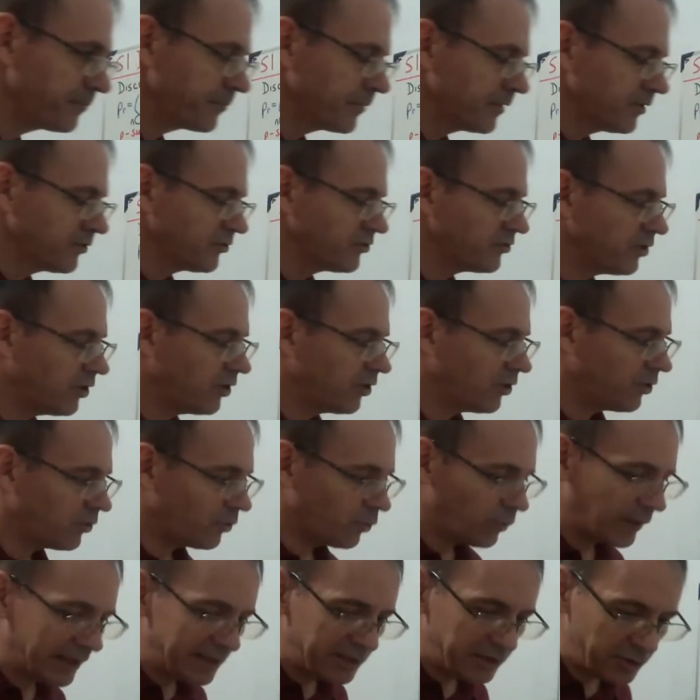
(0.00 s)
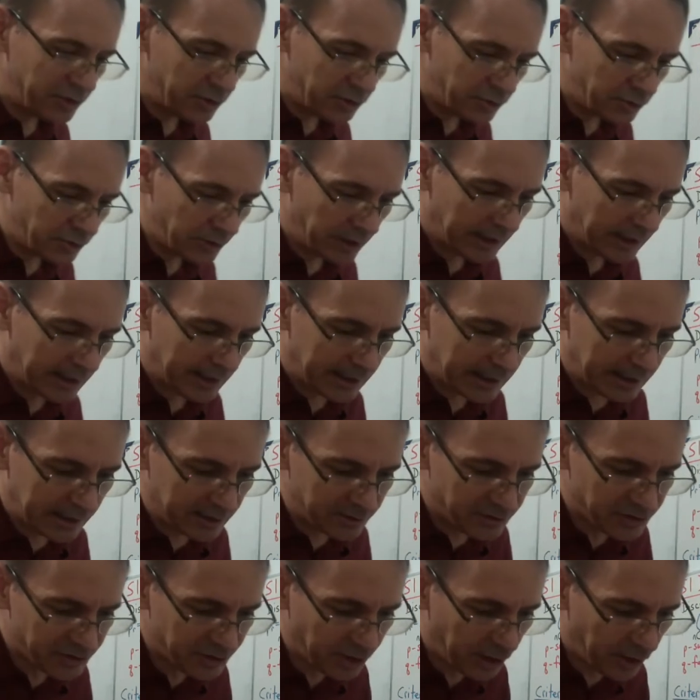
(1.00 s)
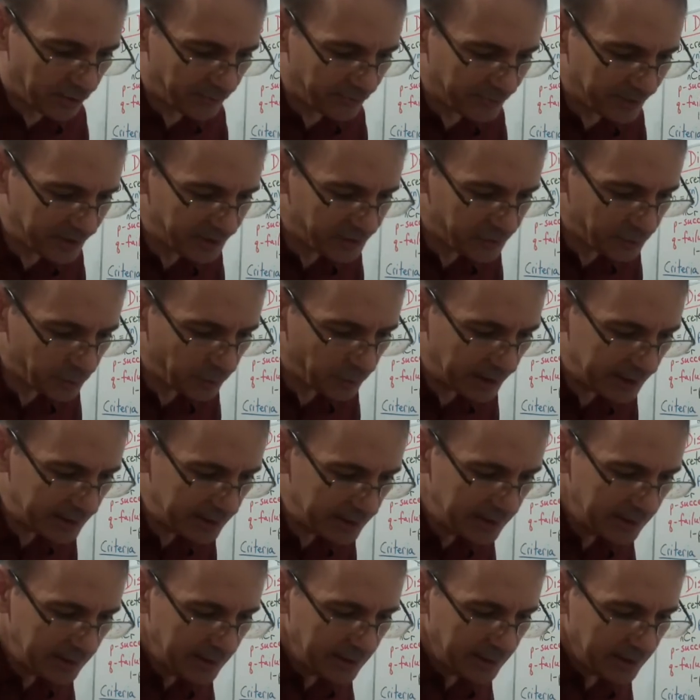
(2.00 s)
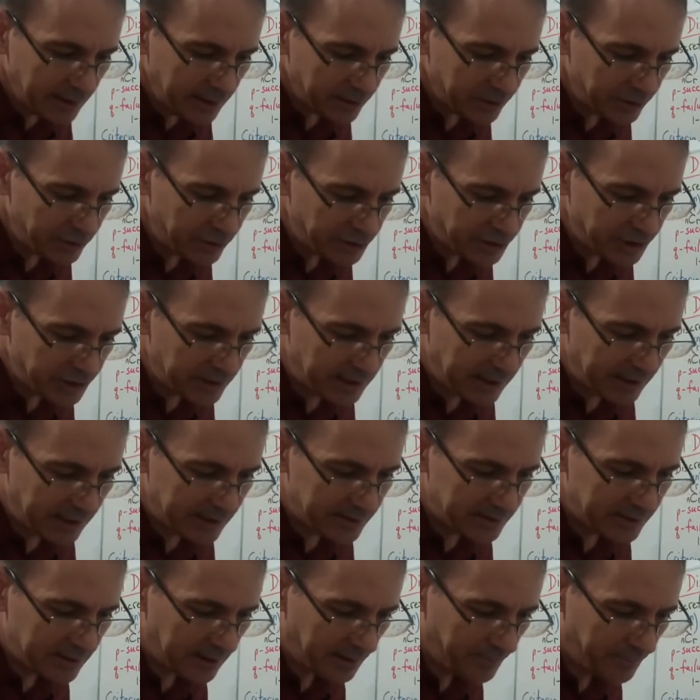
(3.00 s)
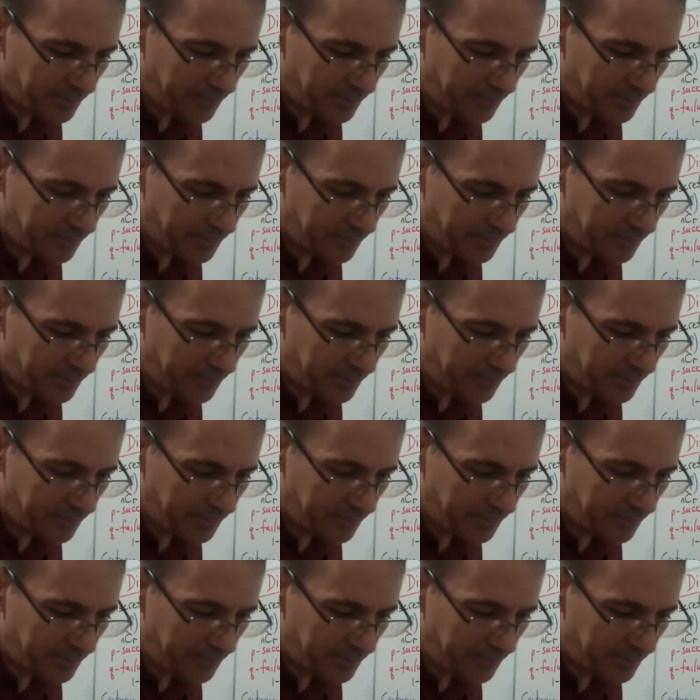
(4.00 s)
So when you solve this one, you should end up